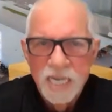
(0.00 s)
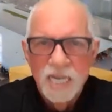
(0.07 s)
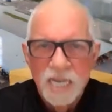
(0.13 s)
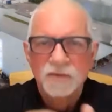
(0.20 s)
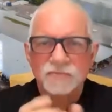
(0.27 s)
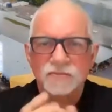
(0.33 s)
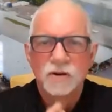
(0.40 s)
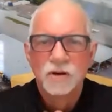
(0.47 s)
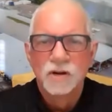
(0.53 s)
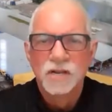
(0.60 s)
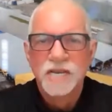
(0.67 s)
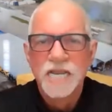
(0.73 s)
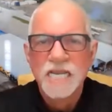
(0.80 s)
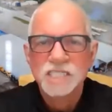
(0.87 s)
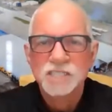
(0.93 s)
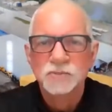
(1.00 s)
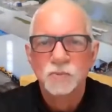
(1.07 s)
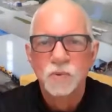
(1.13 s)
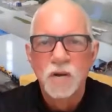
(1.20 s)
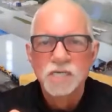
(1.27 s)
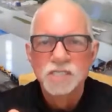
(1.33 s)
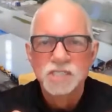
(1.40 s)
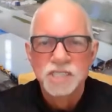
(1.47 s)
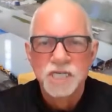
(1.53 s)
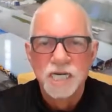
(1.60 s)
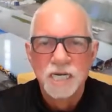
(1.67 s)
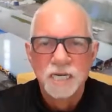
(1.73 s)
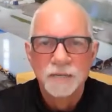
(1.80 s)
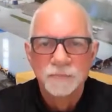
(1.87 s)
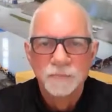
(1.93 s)
And for a guest
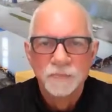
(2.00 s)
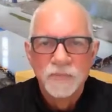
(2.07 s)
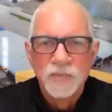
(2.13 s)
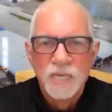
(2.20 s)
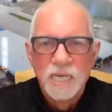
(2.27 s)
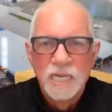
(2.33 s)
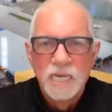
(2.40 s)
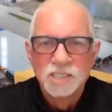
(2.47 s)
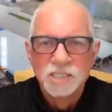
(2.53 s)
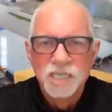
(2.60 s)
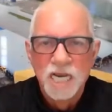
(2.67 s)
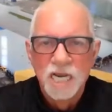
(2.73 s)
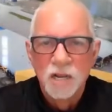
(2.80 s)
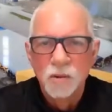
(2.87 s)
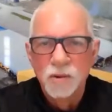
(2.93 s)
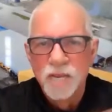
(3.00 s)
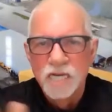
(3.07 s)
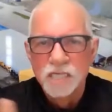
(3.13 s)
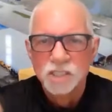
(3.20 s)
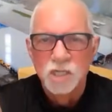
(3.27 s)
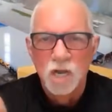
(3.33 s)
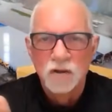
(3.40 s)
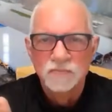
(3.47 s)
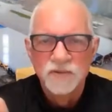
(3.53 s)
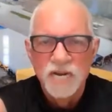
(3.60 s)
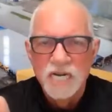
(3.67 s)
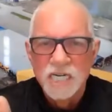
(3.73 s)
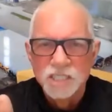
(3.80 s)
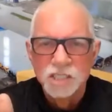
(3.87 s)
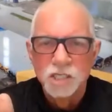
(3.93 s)
watching, is saying, okay, John, where
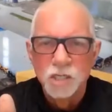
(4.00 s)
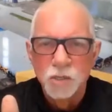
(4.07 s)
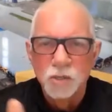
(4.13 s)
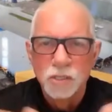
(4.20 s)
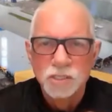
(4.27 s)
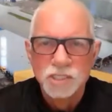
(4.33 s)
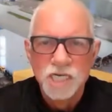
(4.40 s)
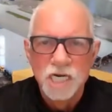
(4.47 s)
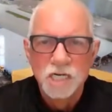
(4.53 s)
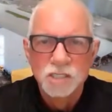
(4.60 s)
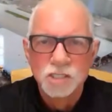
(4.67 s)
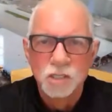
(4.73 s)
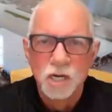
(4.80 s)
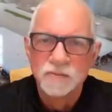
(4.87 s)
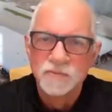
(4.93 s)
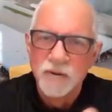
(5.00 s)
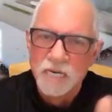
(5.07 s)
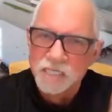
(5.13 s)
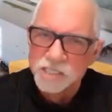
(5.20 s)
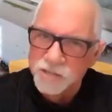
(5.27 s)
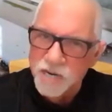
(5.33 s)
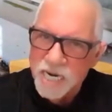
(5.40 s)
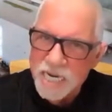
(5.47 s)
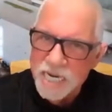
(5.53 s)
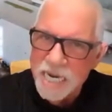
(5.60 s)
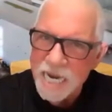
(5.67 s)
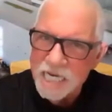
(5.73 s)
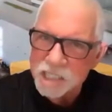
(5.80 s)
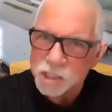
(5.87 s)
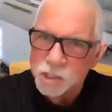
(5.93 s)
is the Yukon Territory? Well, it's right
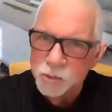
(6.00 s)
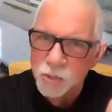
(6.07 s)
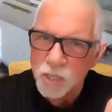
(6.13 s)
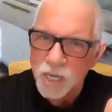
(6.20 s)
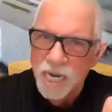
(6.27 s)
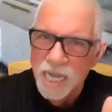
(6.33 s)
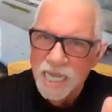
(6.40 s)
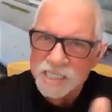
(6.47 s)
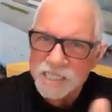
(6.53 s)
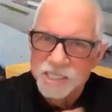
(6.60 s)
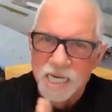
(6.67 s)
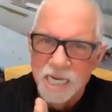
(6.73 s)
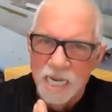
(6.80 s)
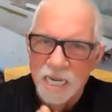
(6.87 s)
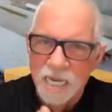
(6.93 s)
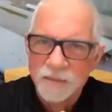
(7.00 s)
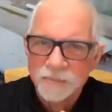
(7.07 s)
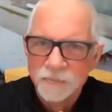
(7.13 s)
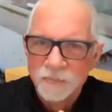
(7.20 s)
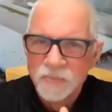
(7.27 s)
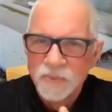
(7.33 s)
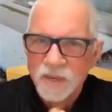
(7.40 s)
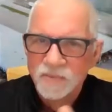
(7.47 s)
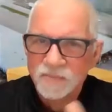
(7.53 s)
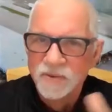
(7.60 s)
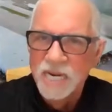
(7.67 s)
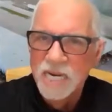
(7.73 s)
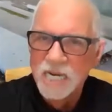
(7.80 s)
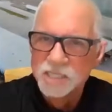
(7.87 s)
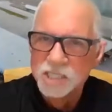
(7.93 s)
next to Alaska. What
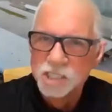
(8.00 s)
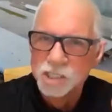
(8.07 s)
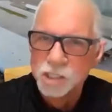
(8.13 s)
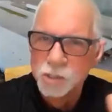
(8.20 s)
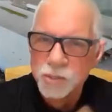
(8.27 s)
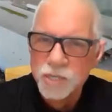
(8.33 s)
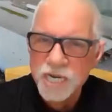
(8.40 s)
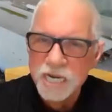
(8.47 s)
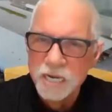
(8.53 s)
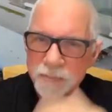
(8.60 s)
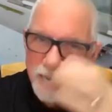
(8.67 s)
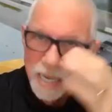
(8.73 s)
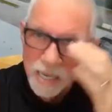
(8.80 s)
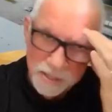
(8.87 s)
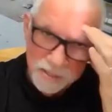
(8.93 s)
else is unique about it?